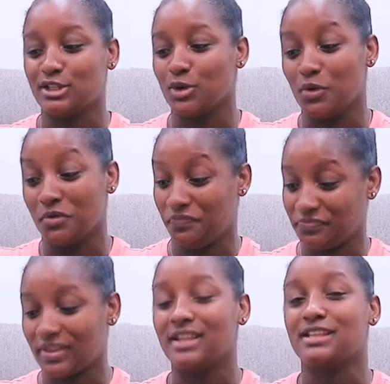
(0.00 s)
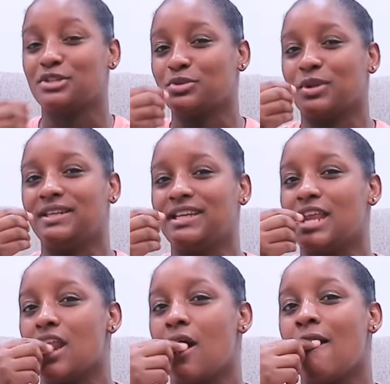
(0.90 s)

so this is well needed.